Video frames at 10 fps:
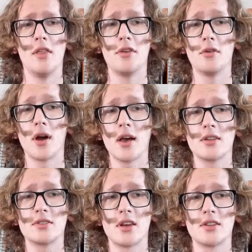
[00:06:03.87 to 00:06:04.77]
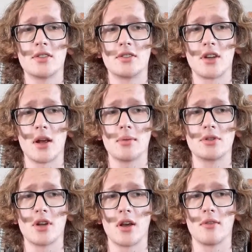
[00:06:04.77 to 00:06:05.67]
the United States
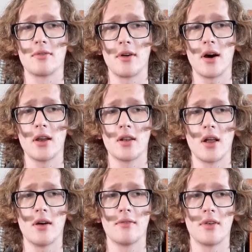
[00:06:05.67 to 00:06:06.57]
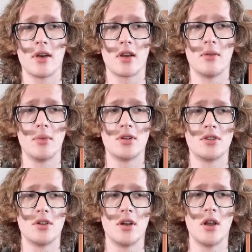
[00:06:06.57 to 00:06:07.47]
established a Fine Latvia
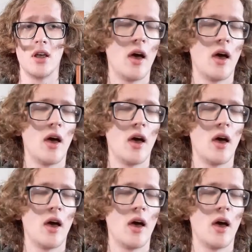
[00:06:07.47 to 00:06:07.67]
Commission